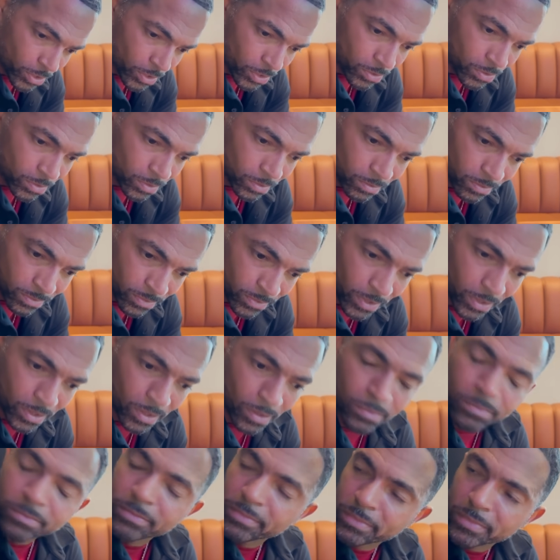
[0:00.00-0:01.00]
you
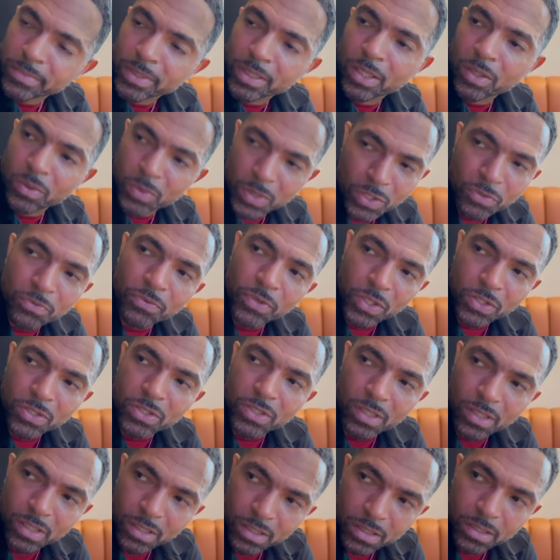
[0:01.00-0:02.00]
for, you know, when you first
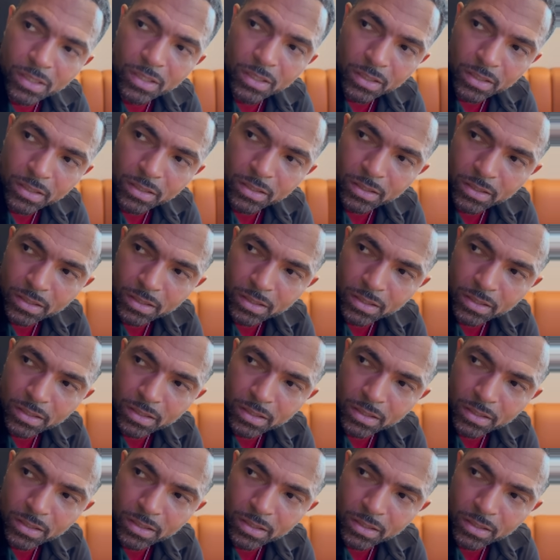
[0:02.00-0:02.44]
started here.